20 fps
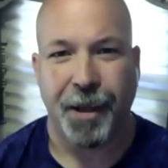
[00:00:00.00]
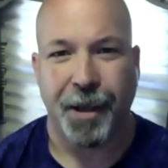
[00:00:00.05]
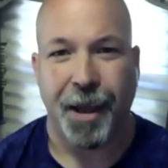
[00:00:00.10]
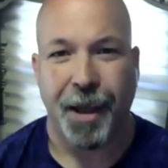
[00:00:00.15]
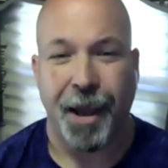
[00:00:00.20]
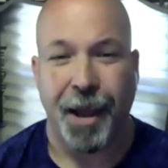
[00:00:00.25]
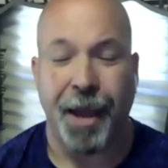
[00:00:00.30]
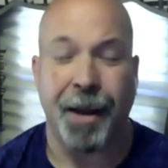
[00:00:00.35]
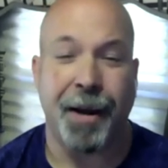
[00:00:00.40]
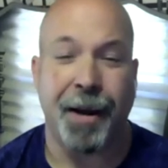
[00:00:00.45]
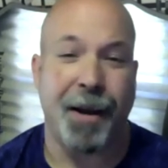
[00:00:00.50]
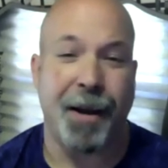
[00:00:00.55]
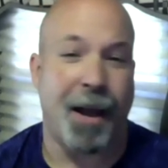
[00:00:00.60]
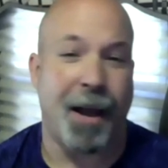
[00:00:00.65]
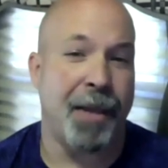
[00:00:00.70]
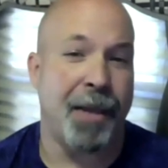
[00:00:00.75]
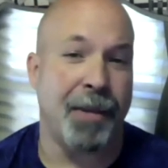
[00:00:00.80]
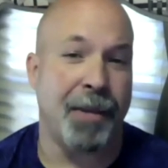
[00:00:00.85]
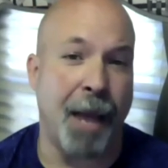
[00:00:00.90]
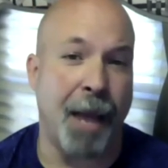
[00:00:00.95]
And
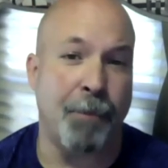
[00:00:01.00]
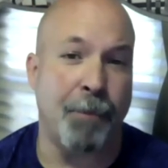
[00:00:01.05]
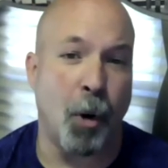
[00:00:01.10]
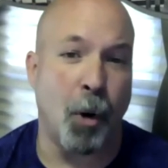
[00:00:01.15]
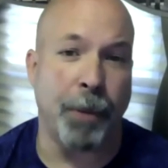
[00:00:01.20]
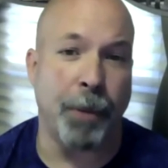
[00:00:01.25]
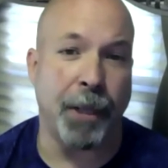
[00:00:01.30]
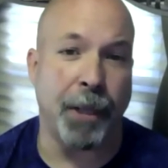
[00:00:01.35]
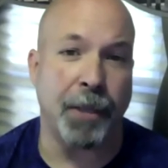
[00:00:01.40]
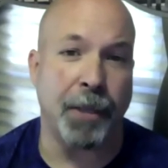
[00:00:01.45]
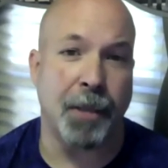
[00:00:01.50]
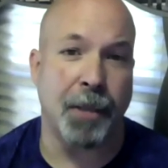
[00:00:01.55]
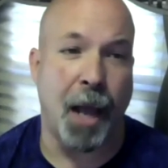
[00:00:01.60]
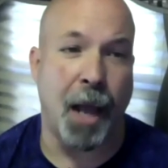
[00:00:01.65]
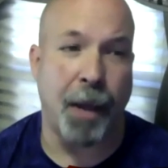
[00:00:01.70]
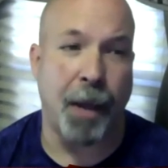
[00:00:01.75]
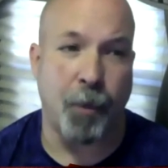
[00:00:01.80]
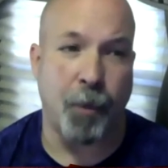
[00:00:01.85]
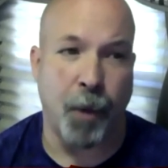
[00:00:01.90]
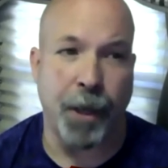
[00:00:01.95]
in that moment,
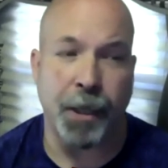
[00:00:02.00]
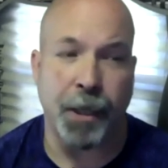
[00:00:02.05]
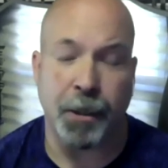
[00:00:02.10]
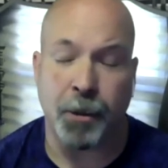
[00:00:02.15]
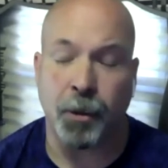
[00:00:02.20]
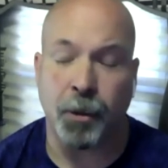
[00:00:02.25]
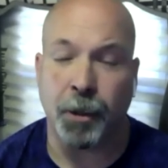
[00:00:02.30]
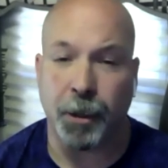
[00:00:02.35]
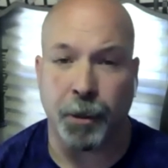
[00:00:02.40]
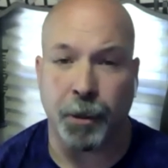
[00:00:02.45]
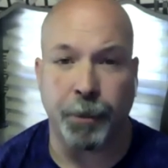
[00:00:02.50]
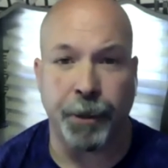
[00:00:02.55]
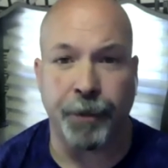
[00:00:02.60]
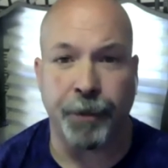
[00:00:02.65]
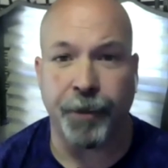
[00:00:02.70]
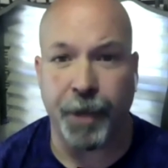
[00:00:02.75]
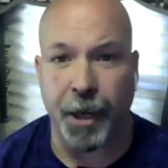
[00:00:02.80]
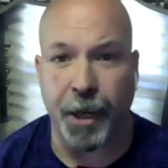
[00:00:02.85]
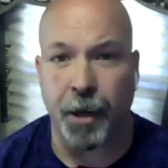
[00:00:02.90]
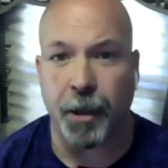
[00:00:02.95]
I went into a little bit of
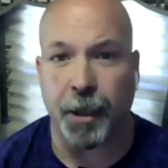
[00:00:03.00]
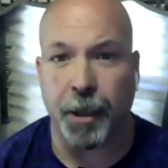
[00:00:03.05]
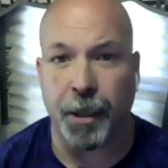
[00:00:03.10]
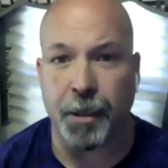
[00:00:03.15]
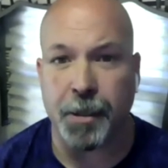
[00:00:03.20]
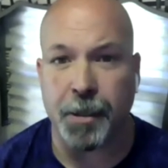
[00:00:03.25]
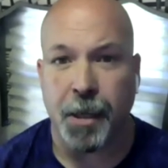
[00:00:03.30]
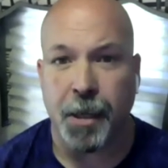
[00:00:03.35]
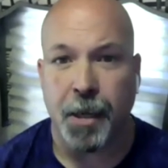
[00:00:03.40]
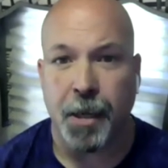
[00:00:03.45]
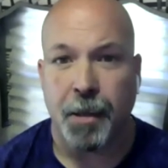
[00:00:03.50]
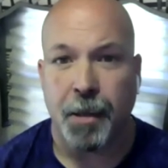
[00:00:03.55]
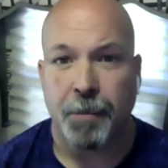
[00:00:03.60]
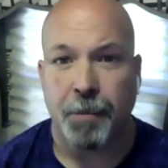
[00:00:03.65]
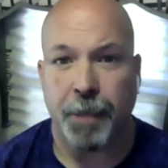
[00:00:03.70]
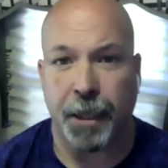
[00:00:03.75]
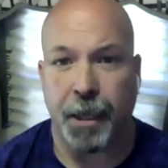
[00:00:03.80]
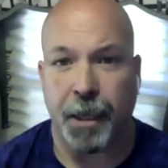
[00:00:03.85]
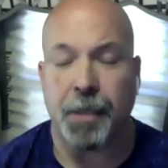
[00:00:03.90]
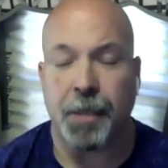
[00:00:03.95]
an arrogance
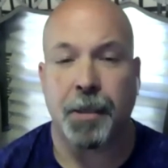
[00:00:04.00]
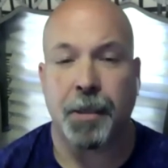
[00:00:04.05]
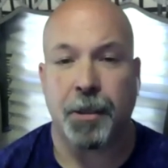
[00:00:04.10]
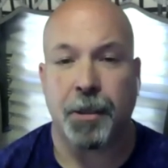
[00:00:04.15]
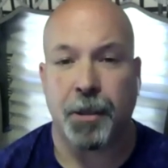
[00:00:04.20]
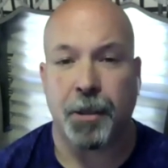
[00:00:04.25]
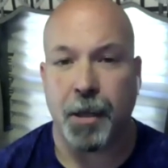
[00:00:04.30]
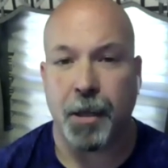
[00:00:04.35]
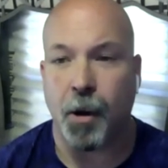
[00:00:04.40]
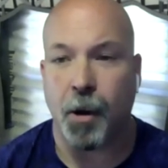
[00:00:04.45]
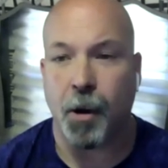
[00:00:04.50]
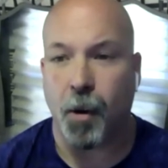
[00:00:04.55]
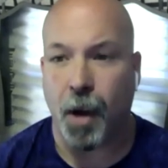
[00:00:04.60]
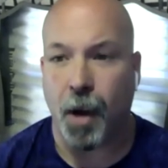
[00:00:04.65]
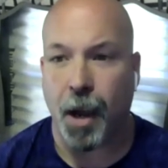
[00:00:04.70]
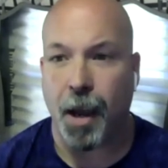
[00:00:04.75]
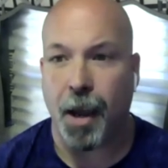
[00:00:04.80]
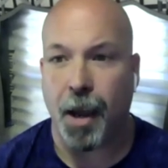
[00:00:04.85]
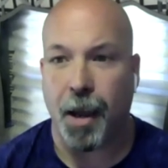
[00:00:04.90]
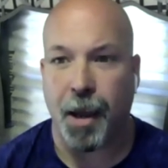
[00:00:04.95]
because, you know, I,
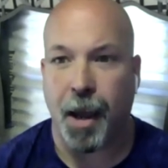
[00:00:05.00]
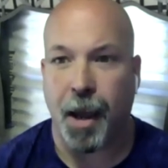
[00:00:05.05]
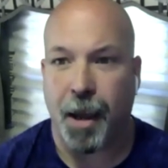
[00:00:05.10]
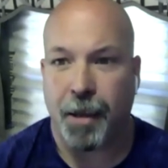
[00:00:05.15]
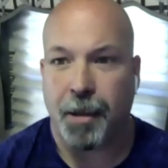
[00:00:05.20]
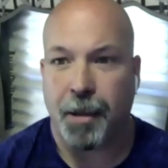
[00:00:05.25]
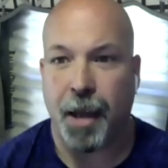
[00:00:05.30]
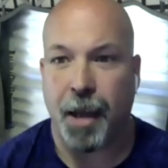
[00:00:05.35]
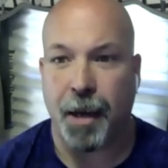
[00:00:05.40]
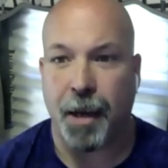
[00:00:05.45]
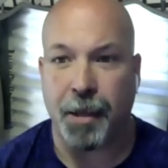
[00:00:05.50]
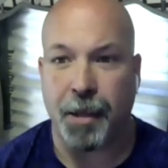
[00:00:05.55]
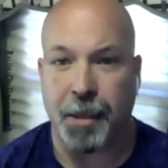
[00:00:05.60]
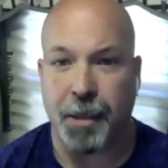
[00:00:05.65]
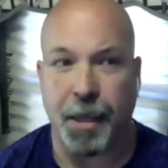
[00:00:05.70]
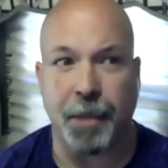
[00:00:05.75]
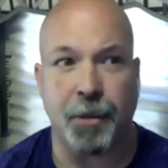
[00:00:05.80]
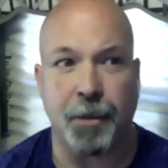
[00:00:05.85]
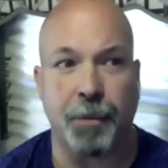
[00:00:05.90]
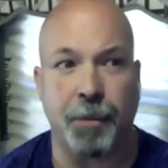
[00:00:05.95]
I and I
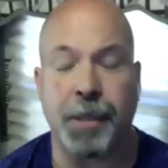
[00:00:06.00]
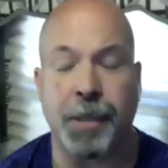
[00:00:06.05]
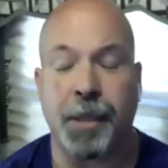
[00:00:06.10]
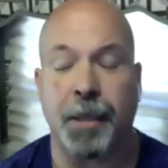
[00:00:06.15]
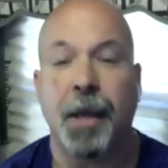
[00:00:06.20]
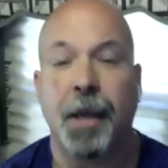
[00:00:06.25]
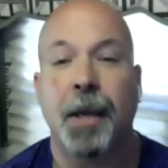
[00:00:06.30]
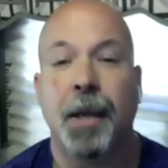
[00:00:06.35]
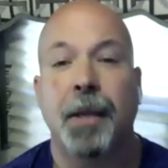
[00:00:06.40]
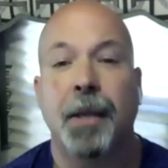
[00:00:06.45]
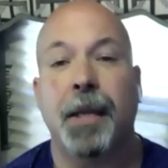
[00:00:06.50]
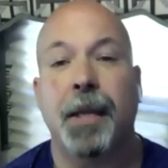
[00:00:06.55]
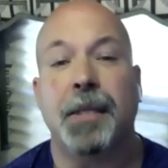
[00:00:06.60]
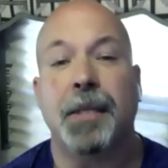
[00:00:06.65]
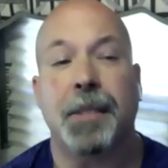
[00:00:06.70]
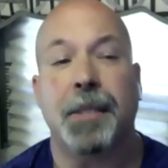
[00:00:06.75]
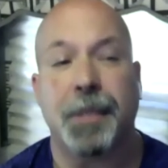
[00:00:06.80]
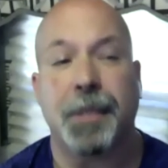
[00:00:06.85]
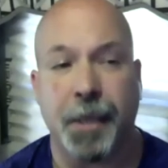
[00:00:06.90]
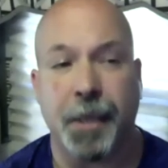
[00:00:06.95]
said to him, I said, Then
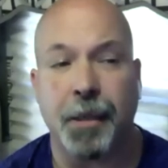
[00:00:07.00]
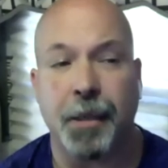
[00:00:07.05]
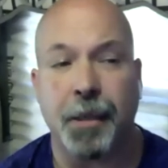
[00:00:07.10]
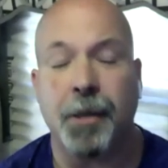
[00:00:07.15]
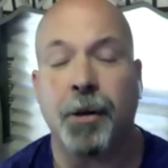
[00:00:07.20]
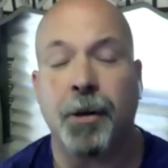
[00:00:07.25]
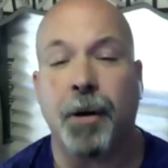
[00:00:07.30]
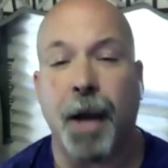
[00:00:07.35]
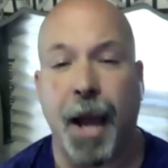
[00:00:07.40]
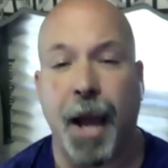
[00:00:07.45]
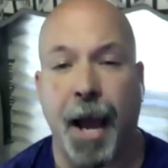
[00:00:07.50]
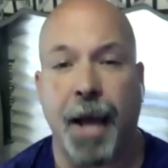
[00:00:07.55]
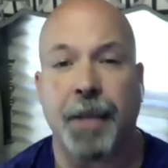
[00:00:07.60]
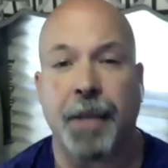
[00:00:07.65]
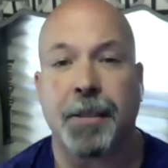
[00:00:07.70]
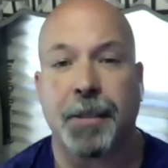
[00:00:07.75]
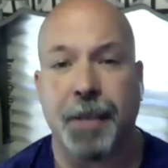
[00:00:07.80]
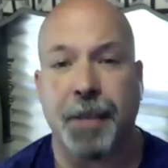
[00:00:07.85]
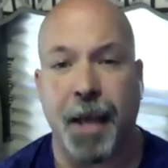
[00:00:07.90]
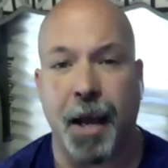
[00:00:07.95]
sit your
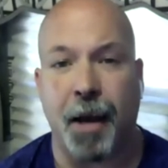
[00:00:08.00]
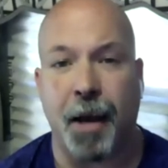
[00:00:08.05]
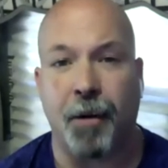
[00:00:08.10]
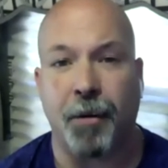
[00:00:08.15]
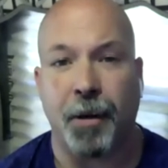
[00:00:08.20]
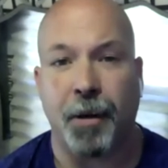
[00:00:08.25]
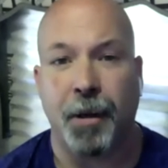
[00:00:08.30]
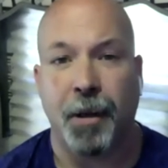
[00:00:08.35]
ass down